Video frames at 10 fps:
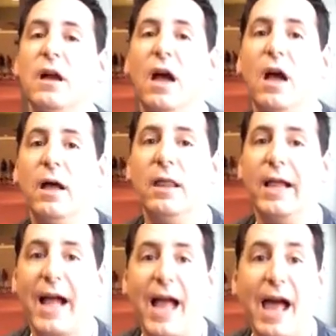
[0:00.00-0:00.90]

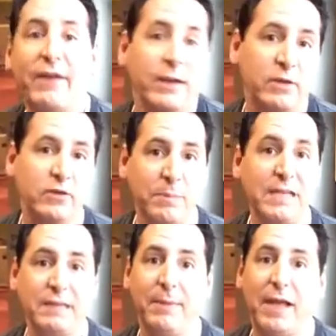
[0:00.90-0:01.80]
like I use a
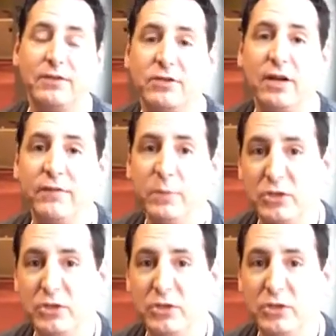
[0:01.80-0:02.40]
Pizza Master oven,